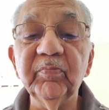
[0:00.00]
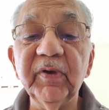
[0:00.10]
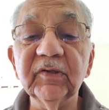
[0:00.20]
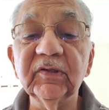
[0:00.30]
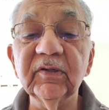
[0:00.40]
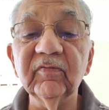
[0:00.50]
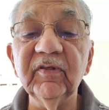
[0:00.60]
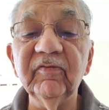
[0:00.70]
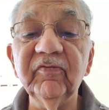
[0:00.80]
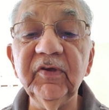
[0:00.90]
basis
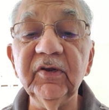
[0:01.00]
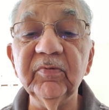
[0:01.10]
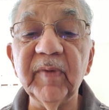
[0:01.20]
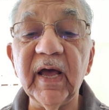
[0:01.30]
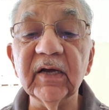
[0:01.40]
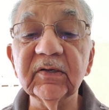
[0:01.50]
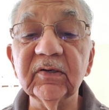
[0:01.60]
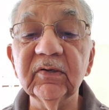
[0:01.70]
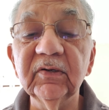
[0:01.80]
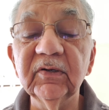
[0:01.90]
of the
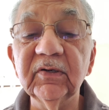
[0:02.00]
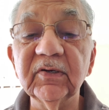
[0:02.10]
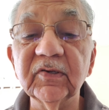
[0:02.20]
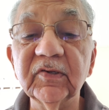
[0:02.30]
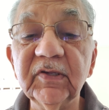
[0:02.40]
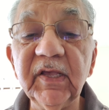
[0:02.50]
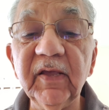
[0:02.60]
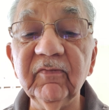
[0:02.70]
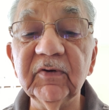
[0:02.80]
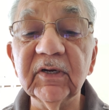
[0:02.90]
feedback
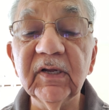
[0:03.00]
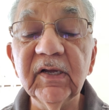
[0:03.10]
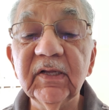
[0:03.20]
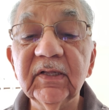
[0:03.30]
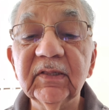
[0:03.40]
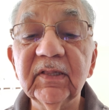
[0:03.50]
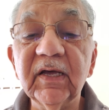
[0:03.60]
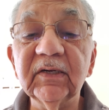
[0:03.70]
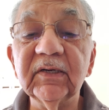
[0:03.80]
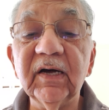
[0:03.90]
received
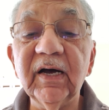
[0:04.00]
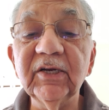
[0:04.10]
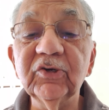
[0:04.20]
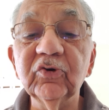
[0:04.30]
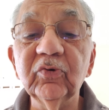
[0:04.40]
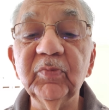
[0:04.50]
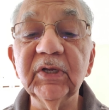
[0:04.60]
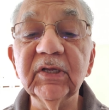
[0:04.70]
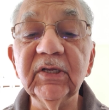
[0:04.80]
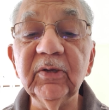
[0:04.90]
that I should
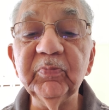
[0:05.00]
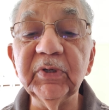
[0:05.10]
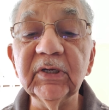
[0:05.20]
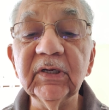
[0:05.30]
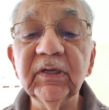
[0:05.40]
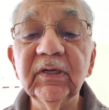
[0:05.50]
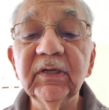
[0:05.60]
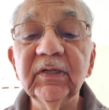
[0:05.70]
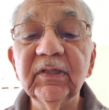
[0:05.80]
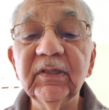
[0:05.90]
be keeping
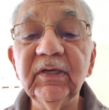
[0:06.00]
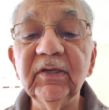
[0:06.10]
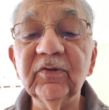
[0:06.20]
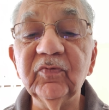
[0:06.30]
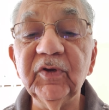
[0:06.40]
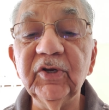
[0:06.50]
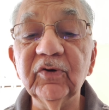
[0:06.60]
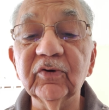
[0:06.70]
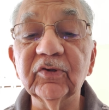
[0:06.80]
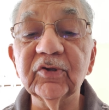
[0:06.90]
these
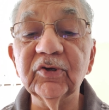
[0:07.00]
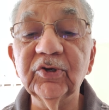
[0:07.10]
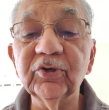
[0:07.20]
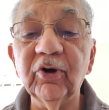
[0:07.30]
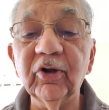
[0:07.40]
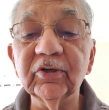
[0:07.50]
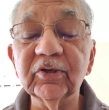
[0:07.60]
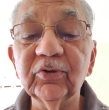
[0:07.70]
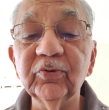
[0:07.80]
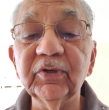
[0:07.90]
videos
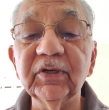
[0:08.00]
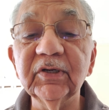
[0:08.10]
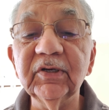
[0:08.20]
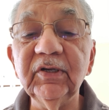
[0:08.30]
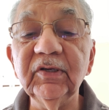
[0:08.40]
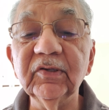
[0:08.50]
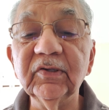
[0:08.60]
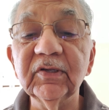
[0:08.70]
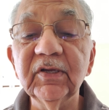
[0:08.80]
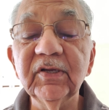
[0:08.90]
short to
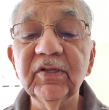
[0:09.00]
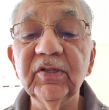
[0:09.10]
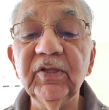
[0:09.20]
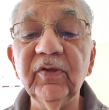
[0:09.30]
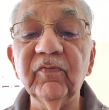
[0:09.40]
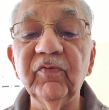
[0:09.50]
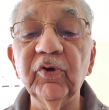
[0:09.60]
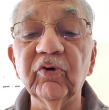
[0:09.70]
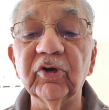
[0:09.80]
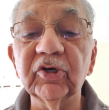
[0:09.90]
increase the
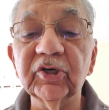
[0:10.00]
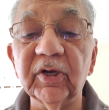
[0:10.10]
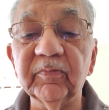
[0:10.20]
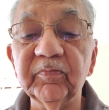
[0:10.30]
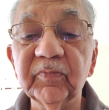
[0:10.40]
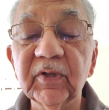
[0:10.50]
viewership.